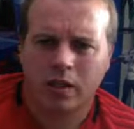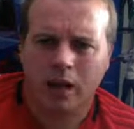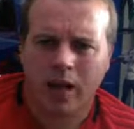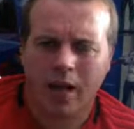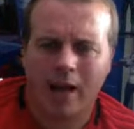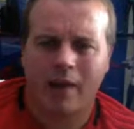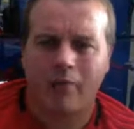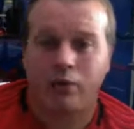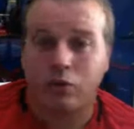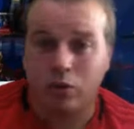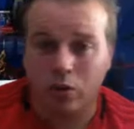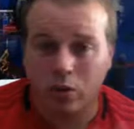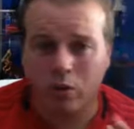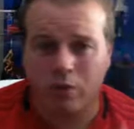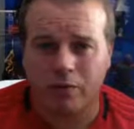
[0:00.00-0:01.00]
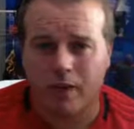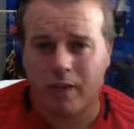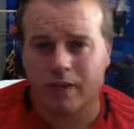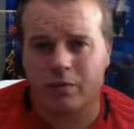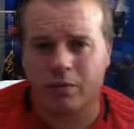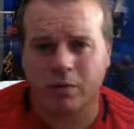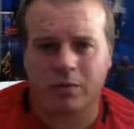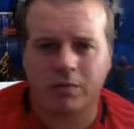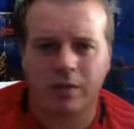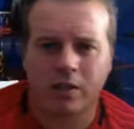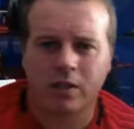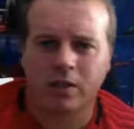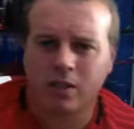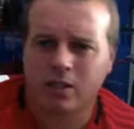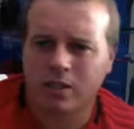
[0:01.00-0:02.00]
and have 2 defensive
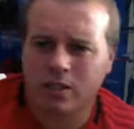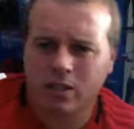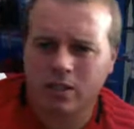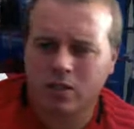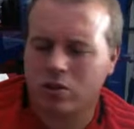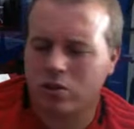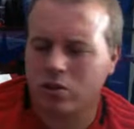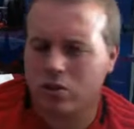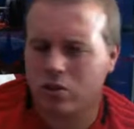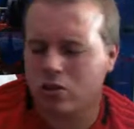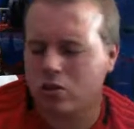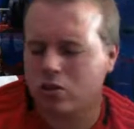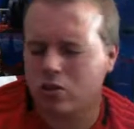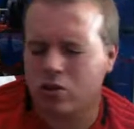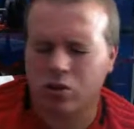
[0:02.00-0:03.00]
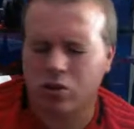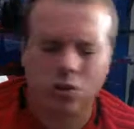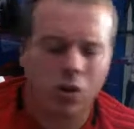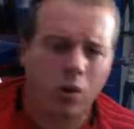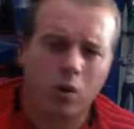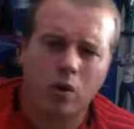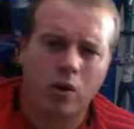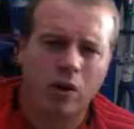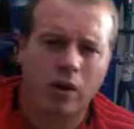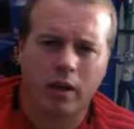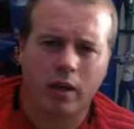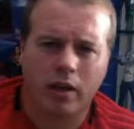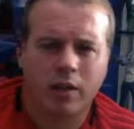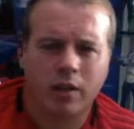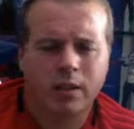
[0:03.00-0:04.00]
midfielders is so
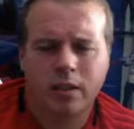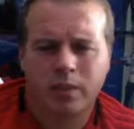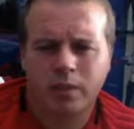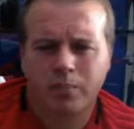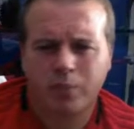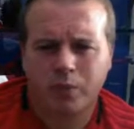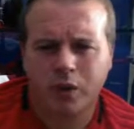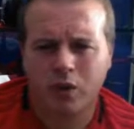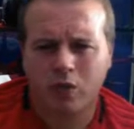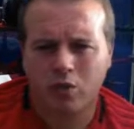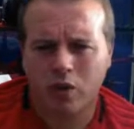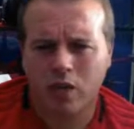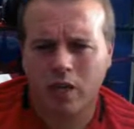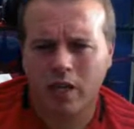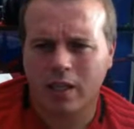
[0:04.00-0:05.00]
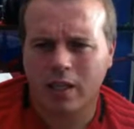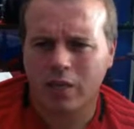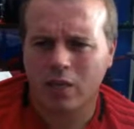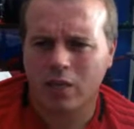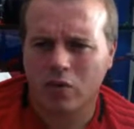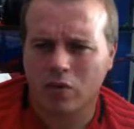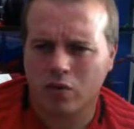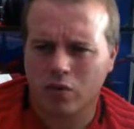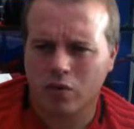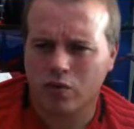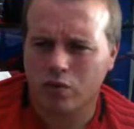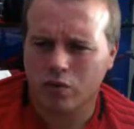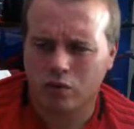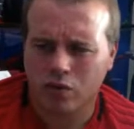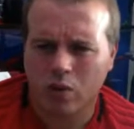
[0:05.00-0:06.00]
annoying. It really is
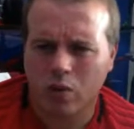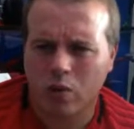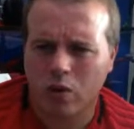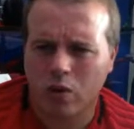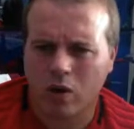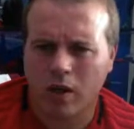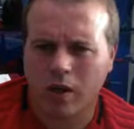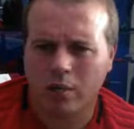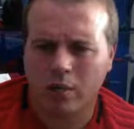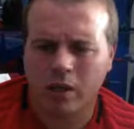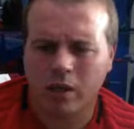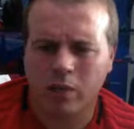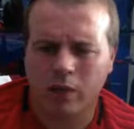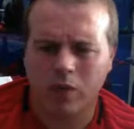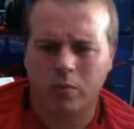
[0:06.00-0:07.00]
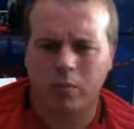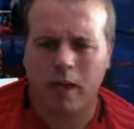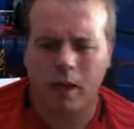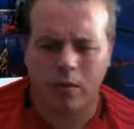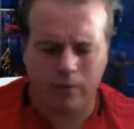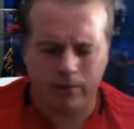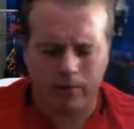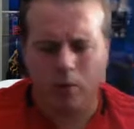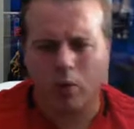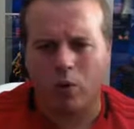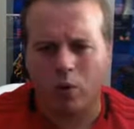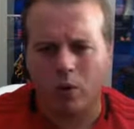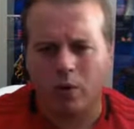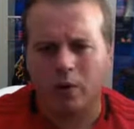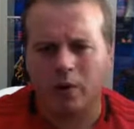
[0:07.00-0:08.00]
so annoying. I mean, we could play
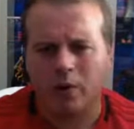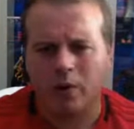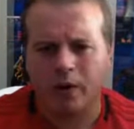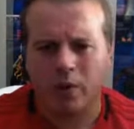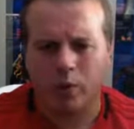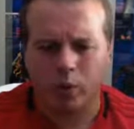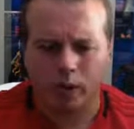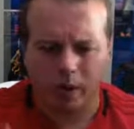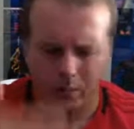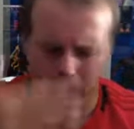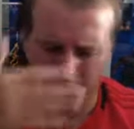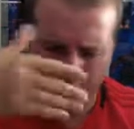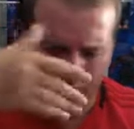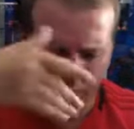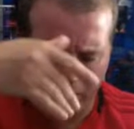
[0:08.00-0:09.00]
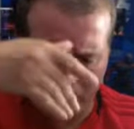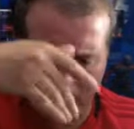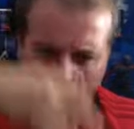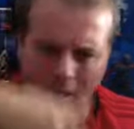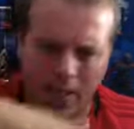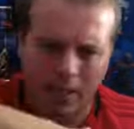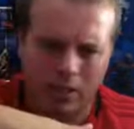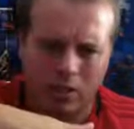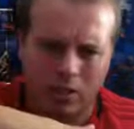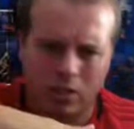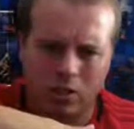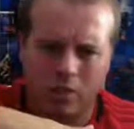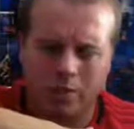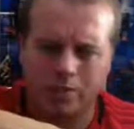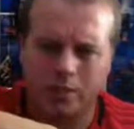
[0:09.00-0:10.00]
4 with
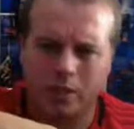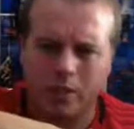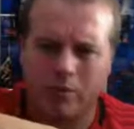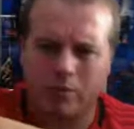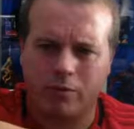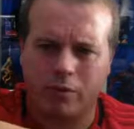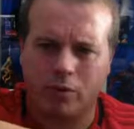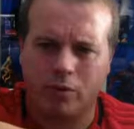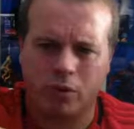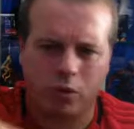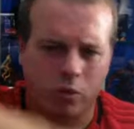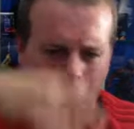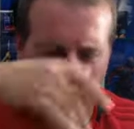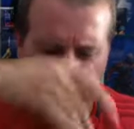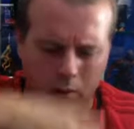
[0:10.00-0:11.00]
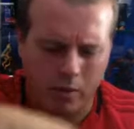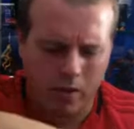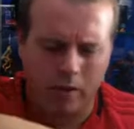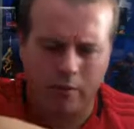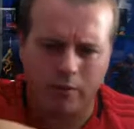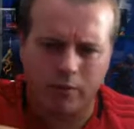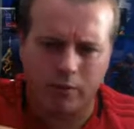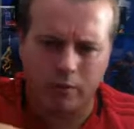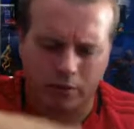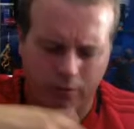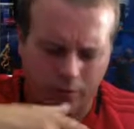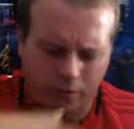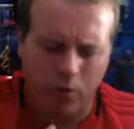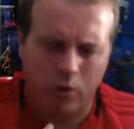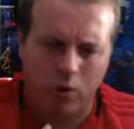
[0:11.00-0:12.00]
Matic in front or McTominay in front,
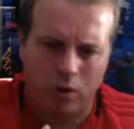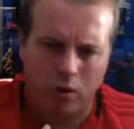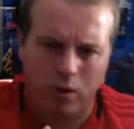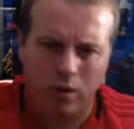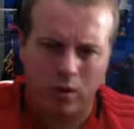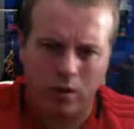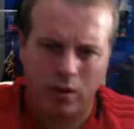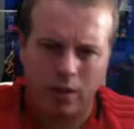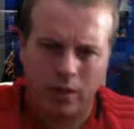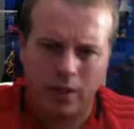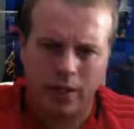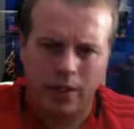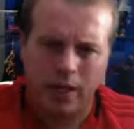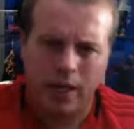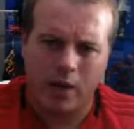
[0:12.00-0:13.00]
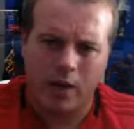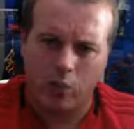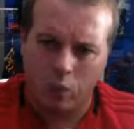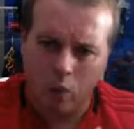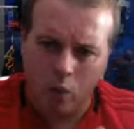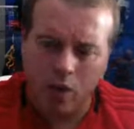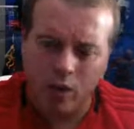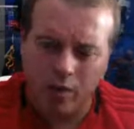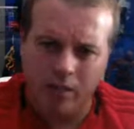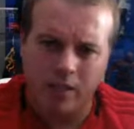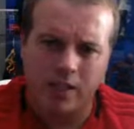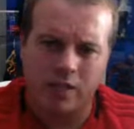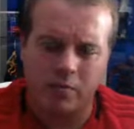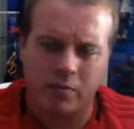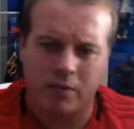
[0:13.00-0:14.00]
4 and 1
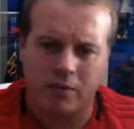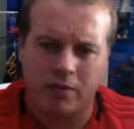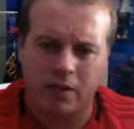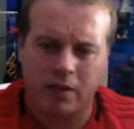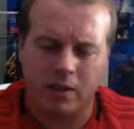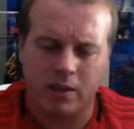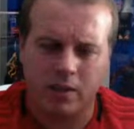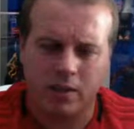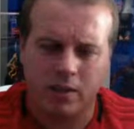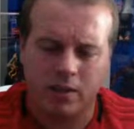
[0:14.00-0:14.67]
defensive midfielder,